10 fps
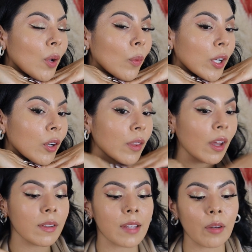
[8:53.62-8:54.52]
What are your
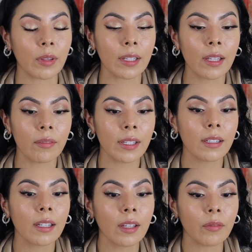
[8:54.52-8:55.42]
thoughts? I really love it.
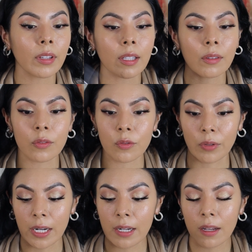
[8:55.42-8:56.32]
I feel like it looks
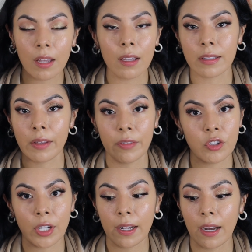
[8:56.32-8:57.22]
great. Definitely
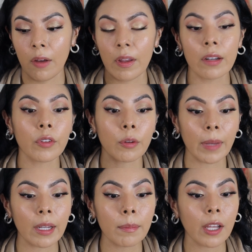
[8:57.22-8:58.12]
check it out. And if you're
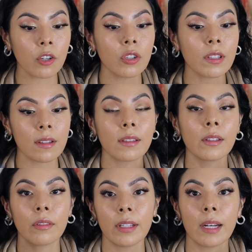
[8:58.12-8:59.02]
my complexion, this is
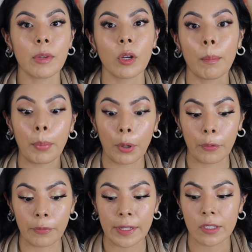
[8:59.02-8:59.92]
literally gonna be your
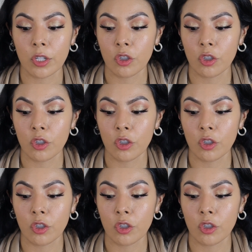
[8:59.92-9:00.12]
perfect